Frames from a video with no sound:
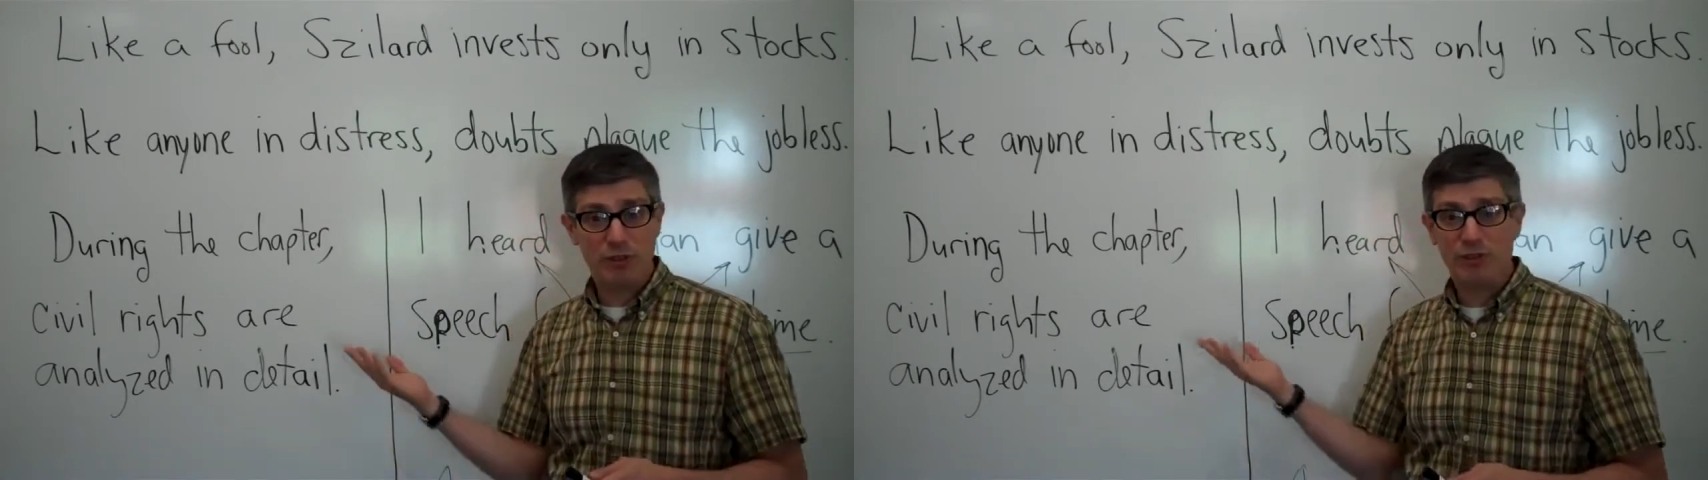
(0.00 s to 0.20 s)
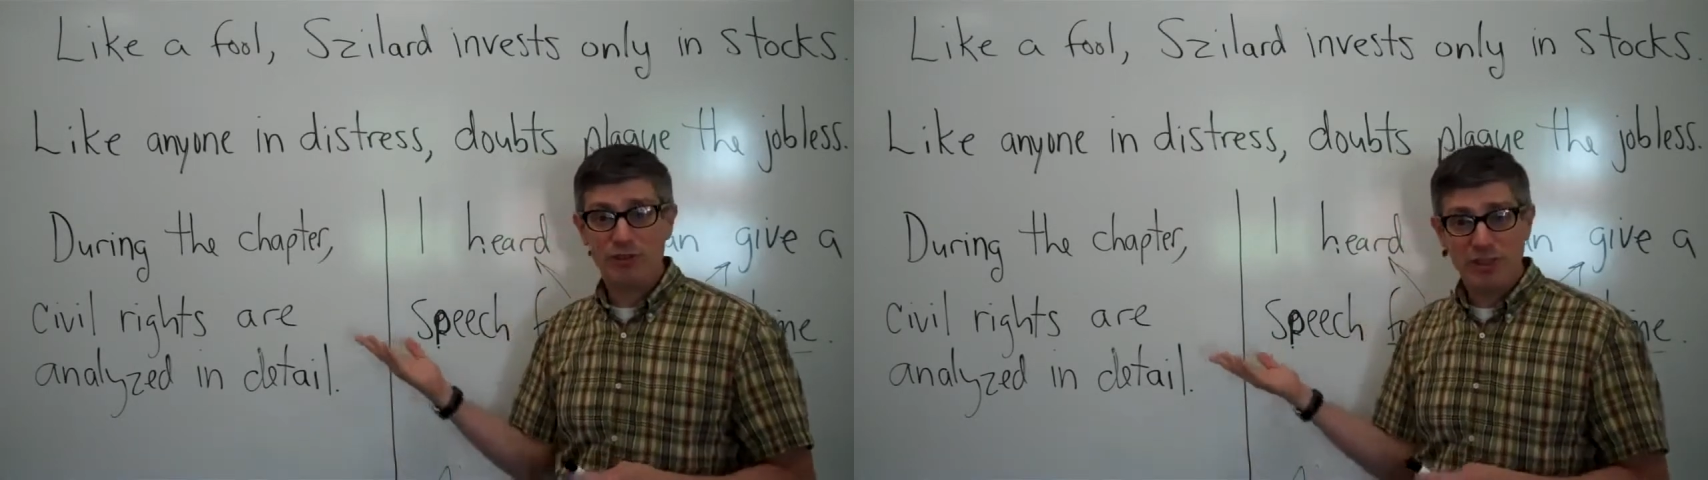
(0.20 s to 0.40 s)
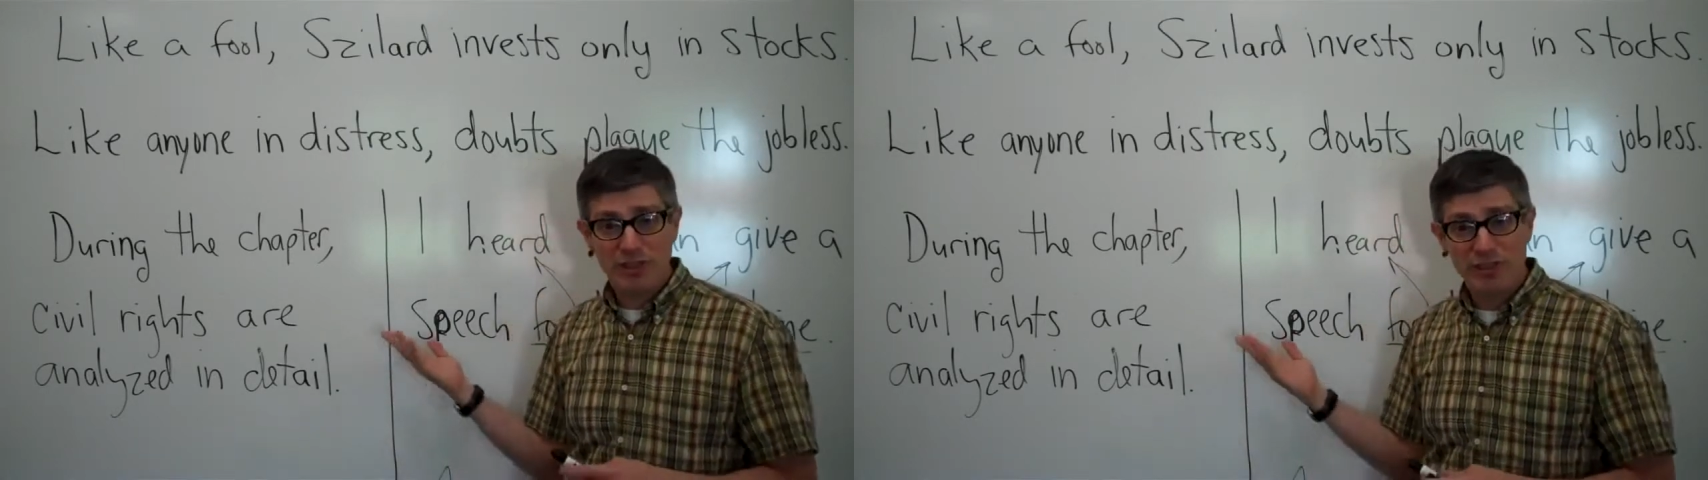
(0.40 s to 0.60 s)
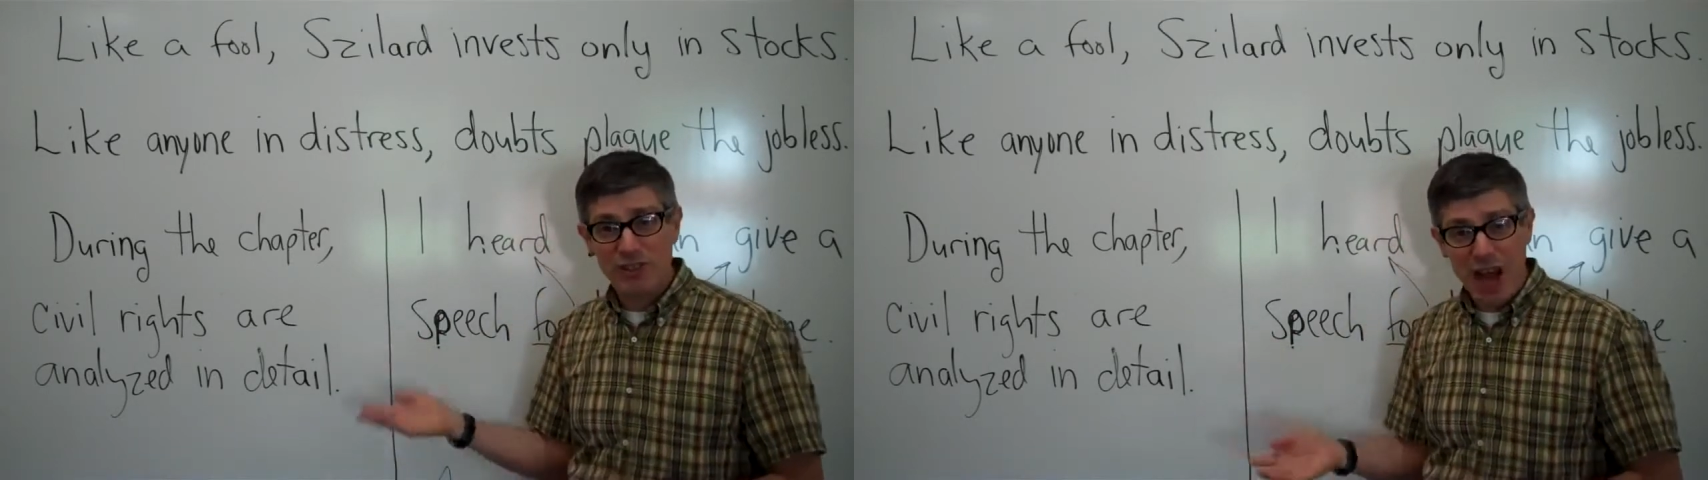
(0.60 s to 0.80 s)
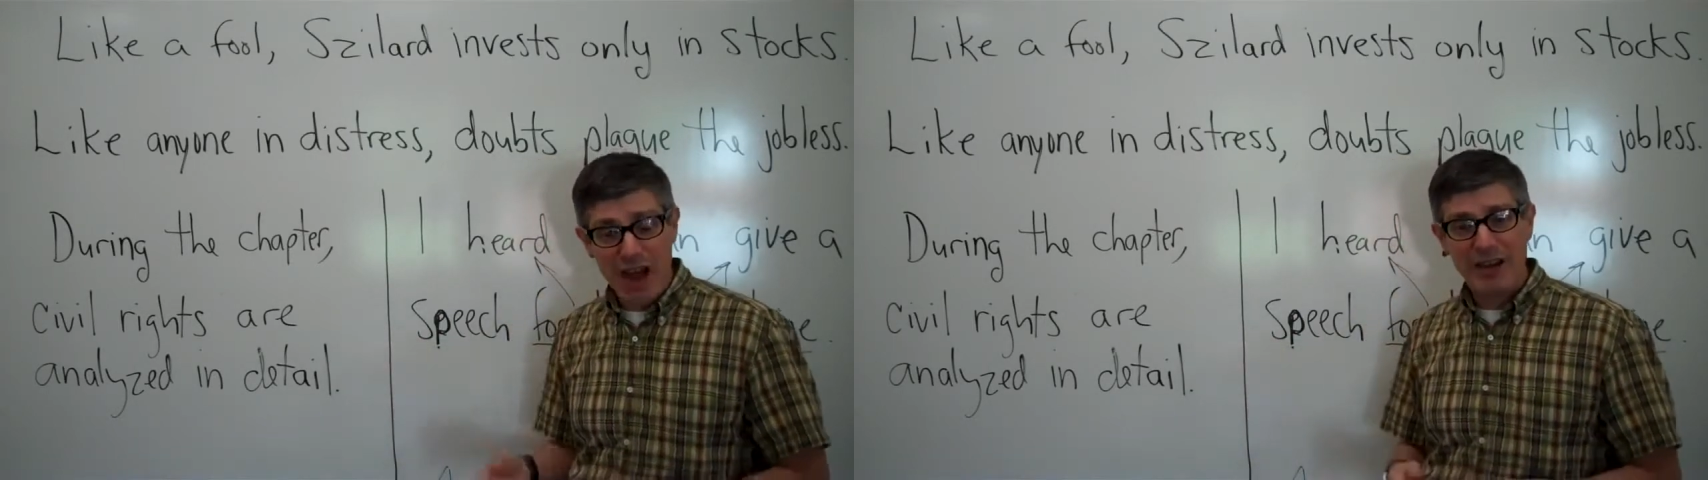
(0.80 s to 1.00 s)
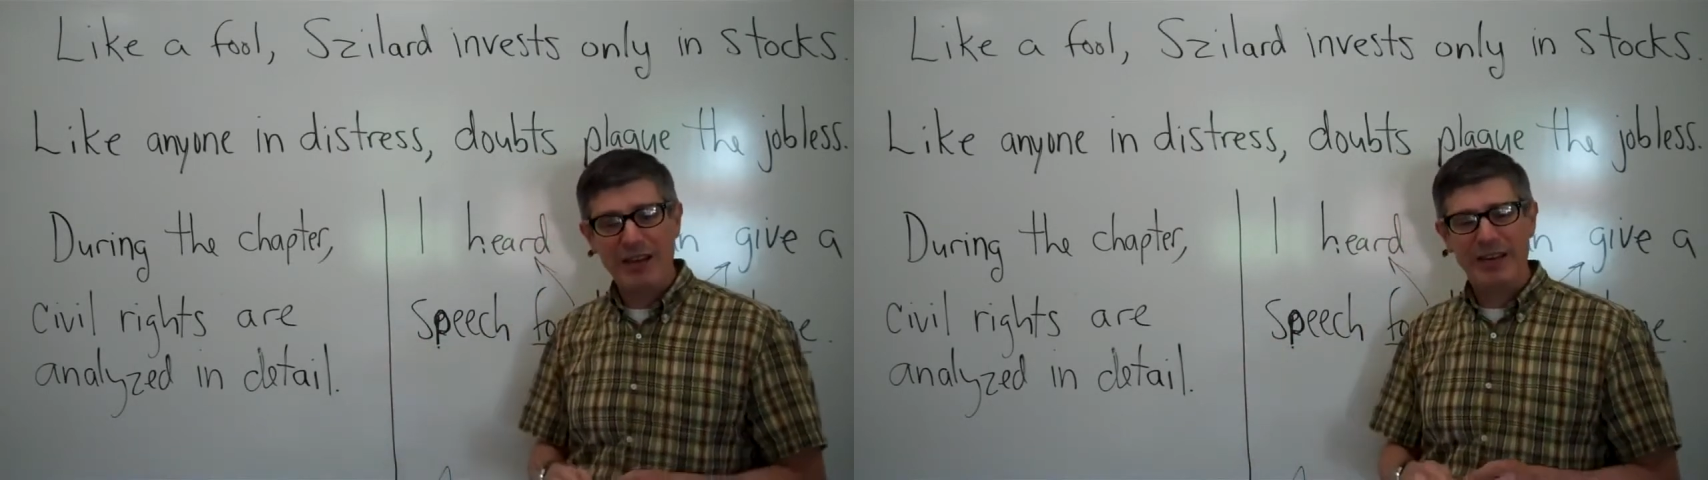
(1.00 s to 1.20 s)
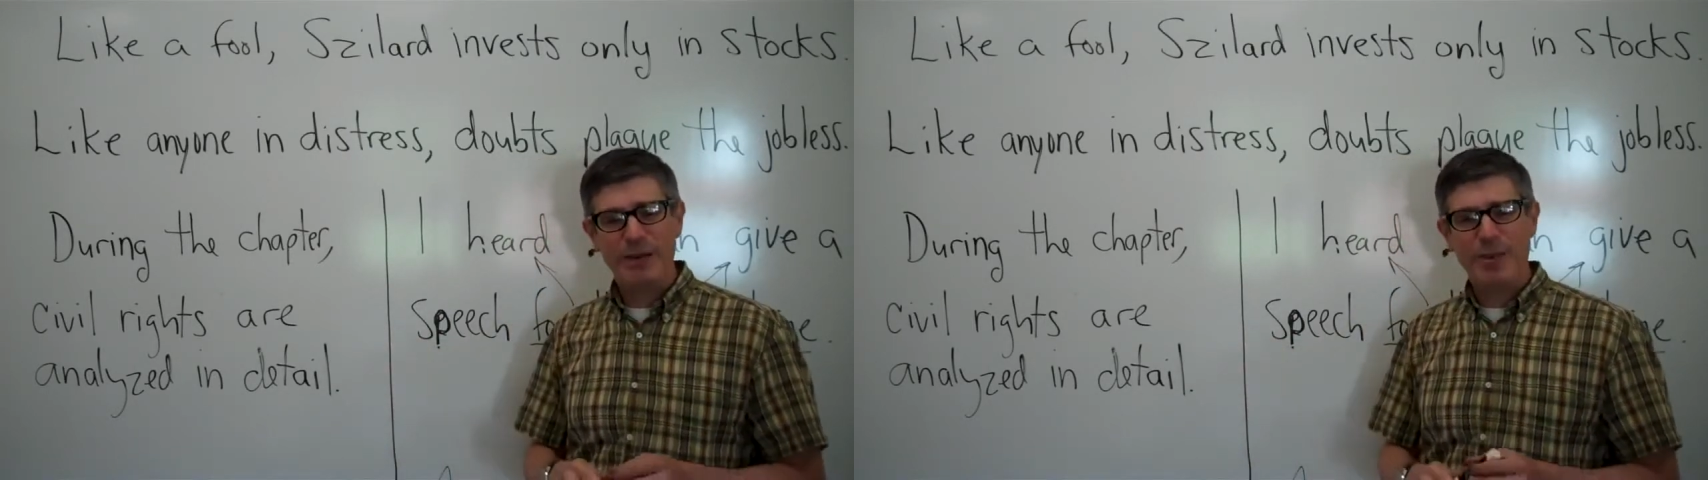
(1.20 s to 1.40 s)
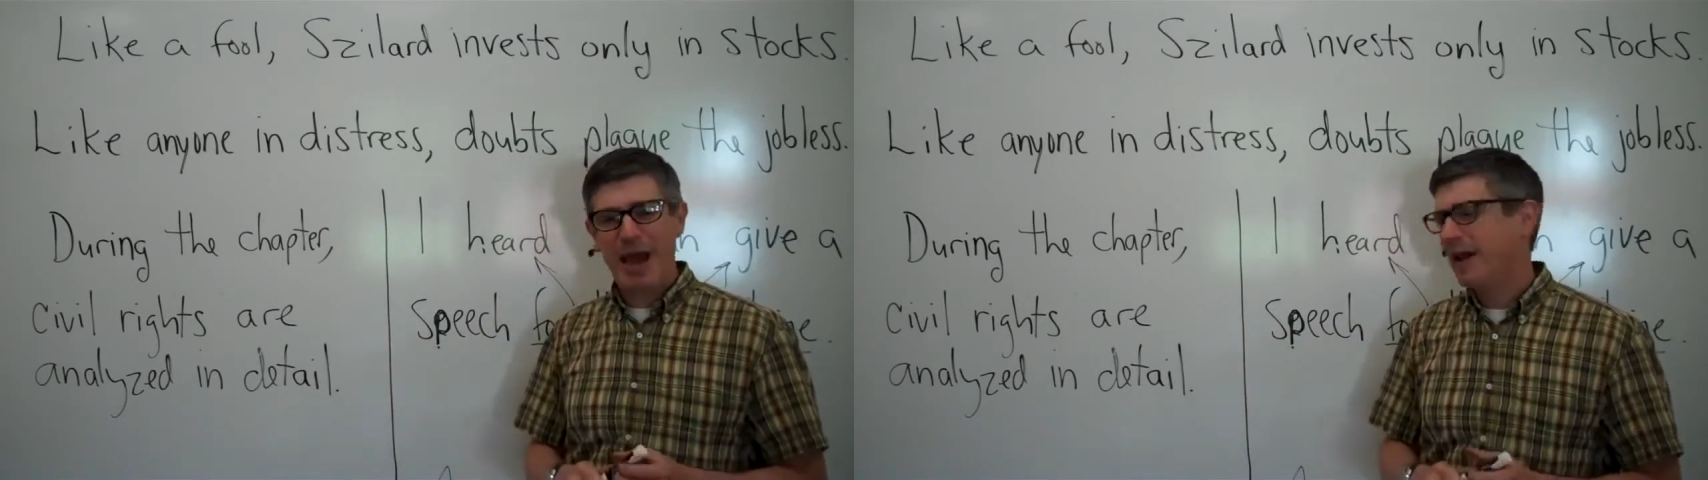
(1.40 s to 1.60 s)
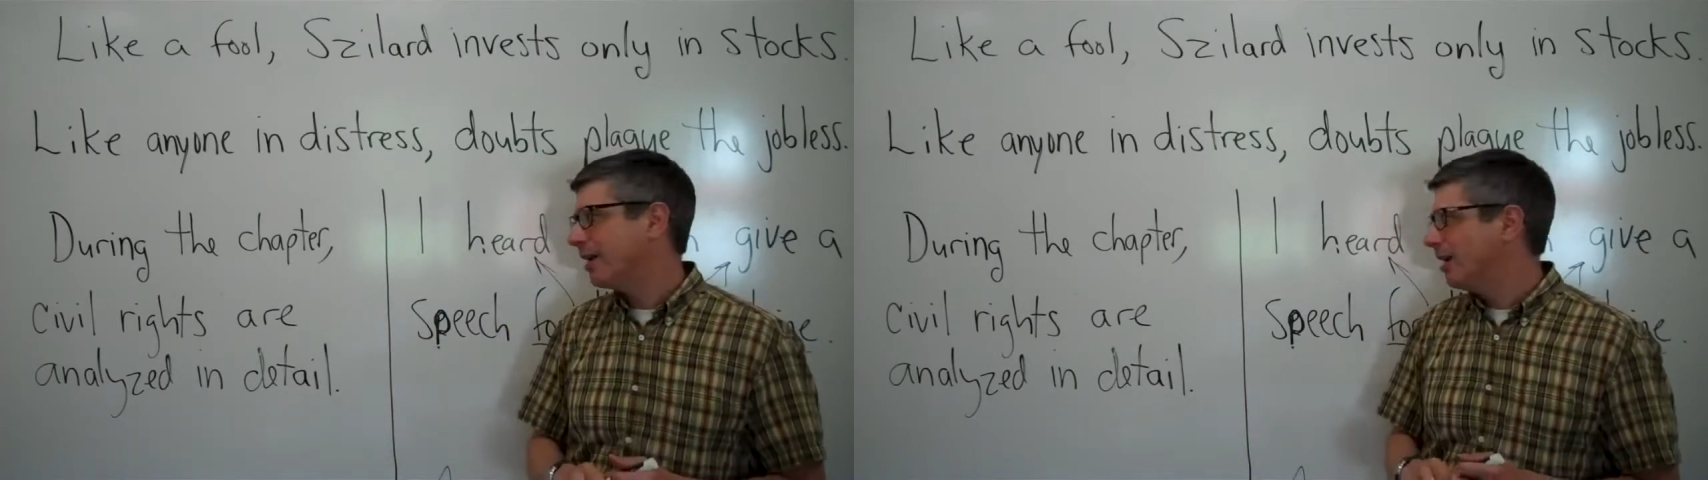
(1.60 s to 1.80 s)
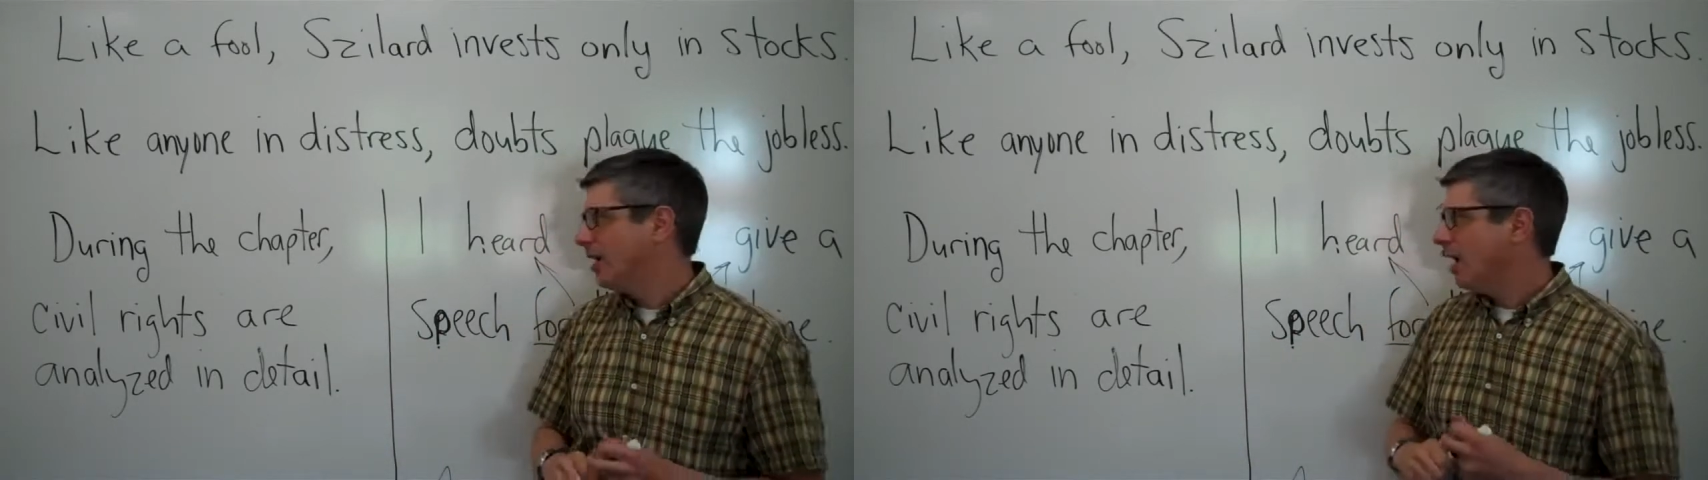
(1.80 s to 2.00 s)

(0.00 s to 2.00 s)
This is not an idiomatic